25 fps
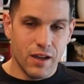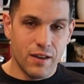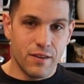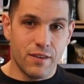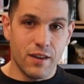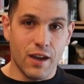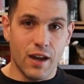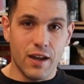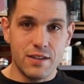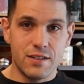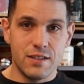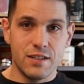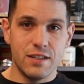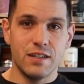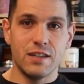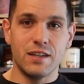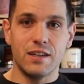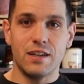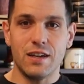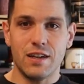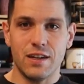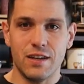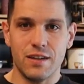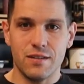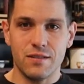The idea
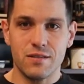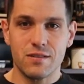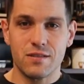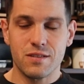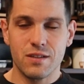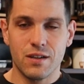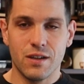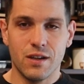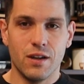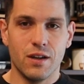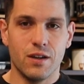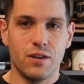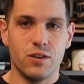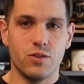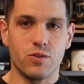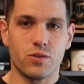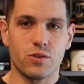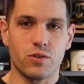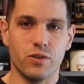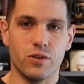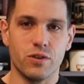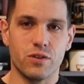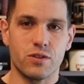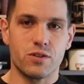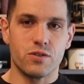is you're
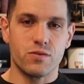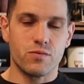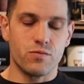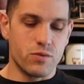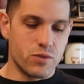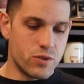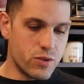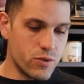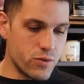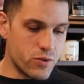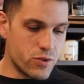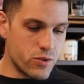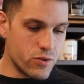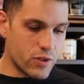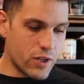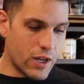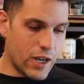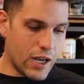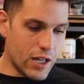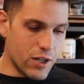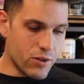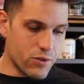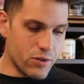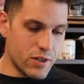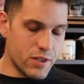going to reduce your
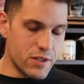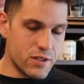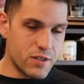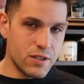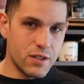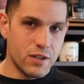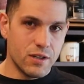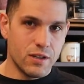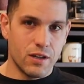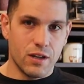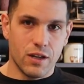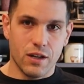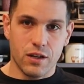calories